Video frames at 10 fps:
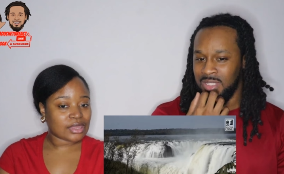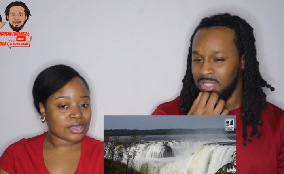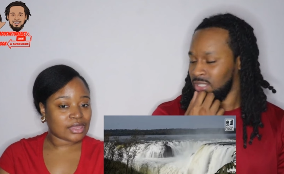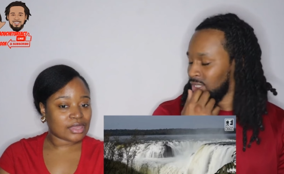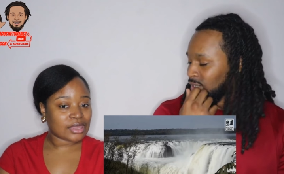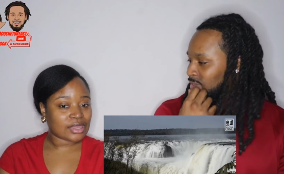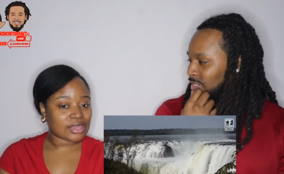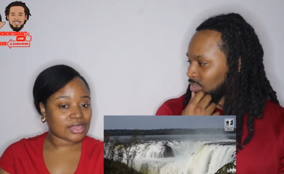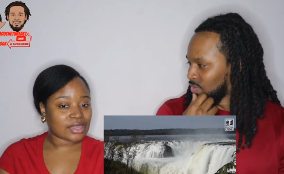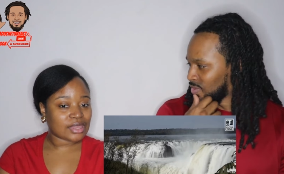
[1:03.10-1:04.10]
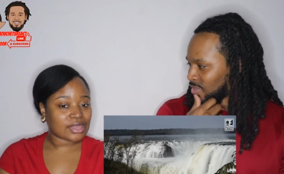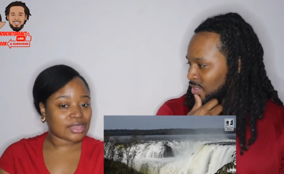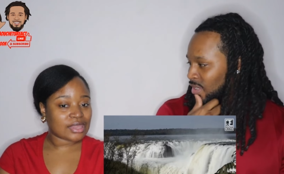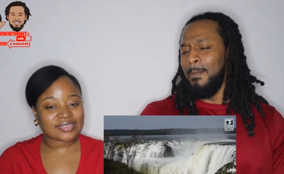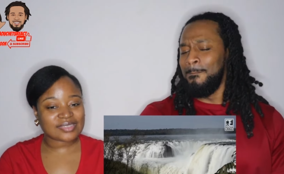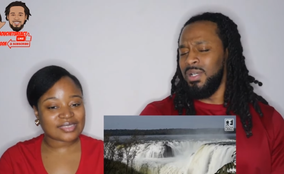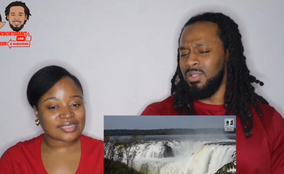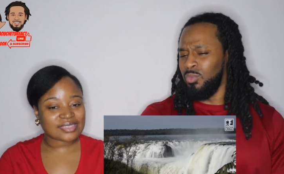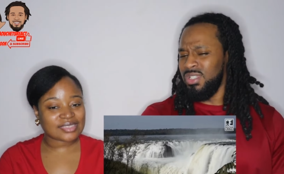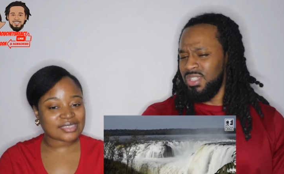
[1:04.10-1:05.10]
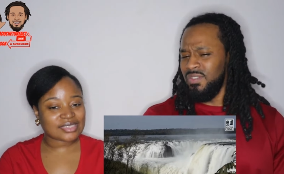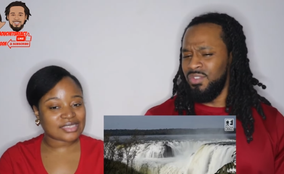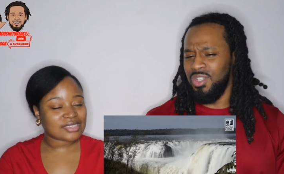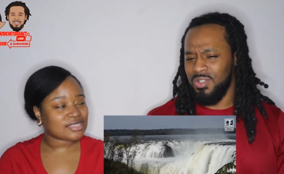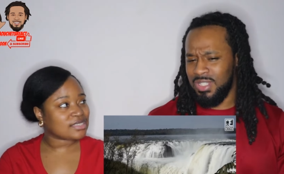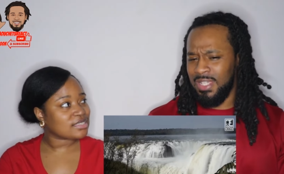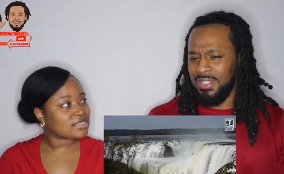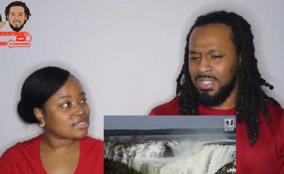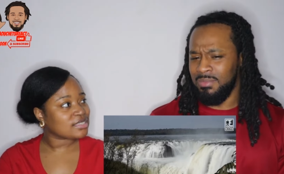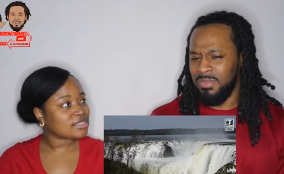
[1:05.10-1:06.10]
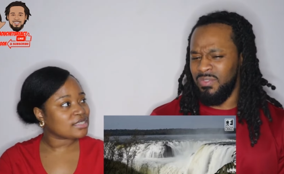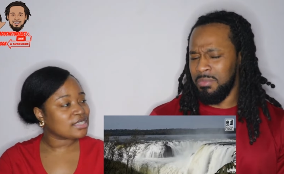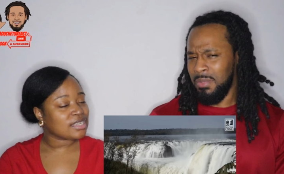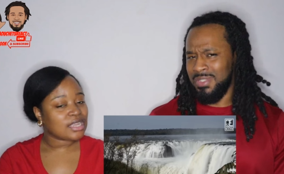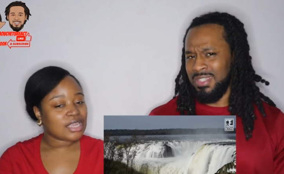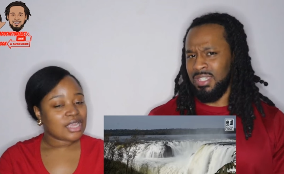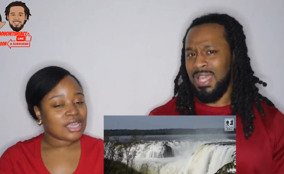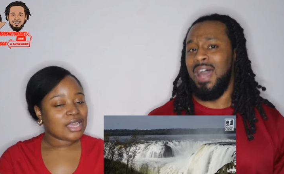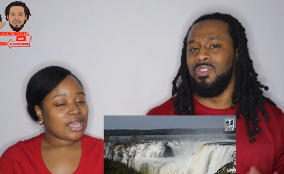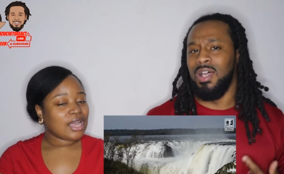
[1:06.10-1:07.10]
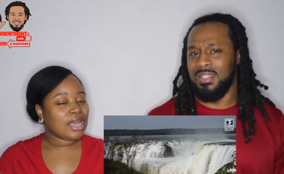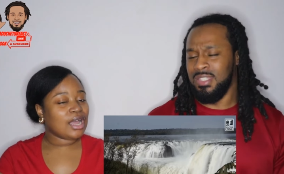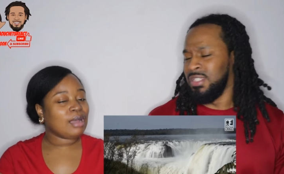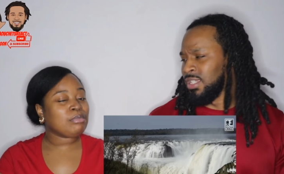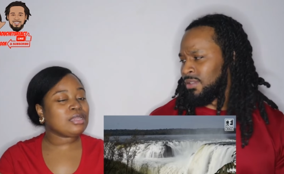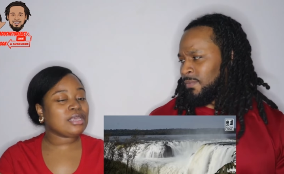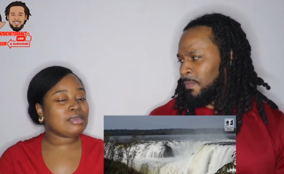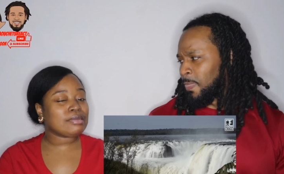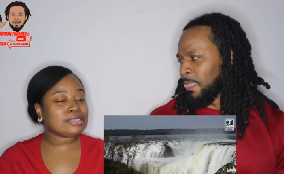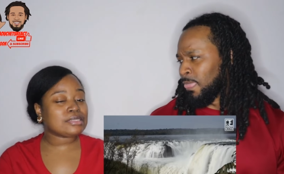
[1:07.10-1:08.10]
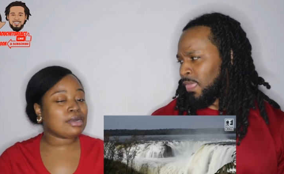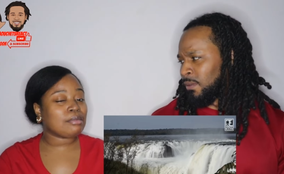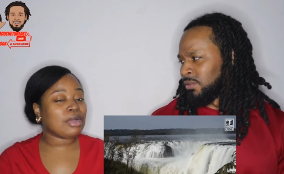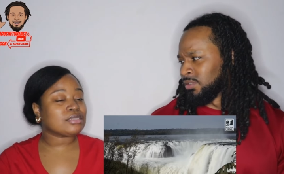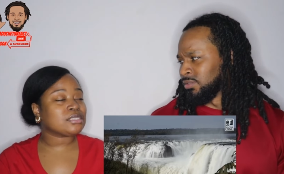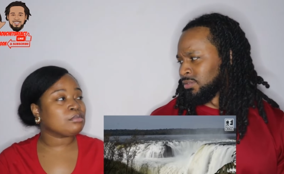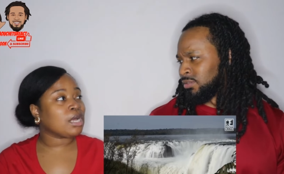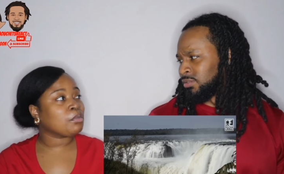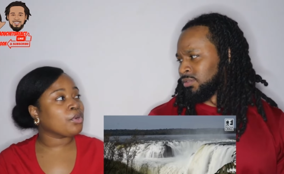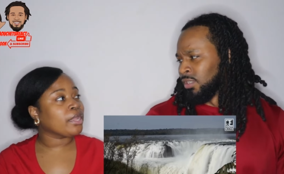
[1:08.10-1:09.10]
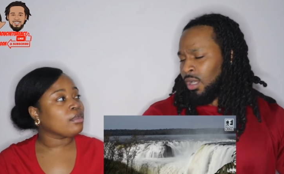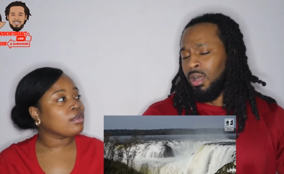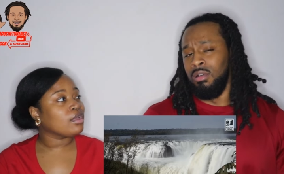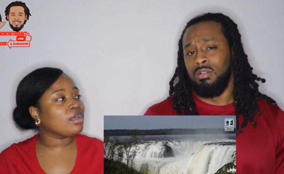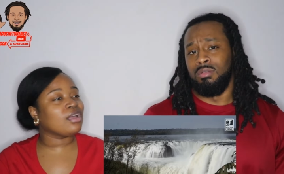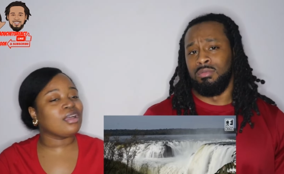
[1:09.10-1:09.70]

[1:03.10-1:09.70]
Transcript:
Speaker 1: That's look a little dangerous. But we've seen videos like that, if I'm not mistaken. I've not seen I that
Speaker 2: you talking about Zimbabwe? Oh,